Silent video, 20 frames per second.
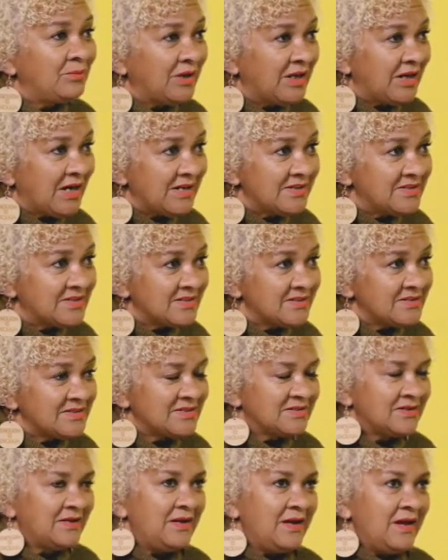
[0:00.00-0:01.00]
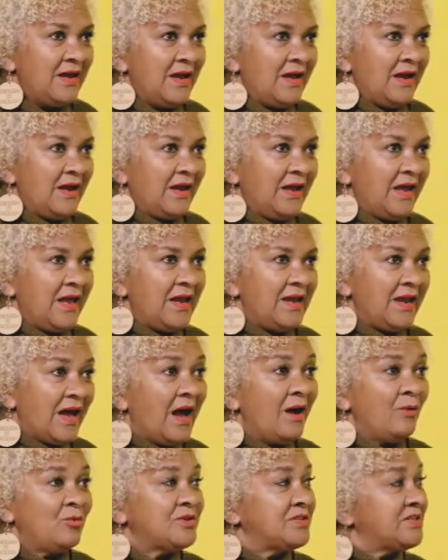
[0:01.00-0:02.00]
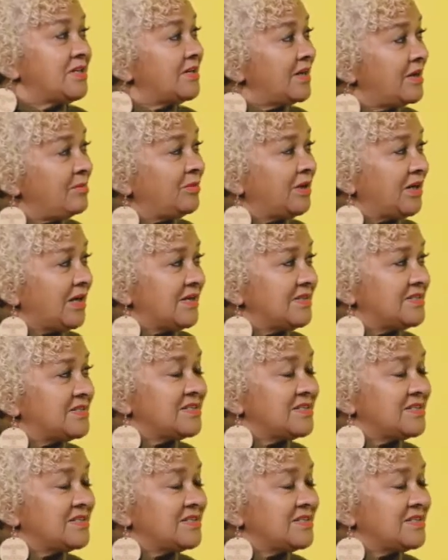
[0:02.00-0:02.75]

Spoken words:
Crisis. And I was a Rape Crisis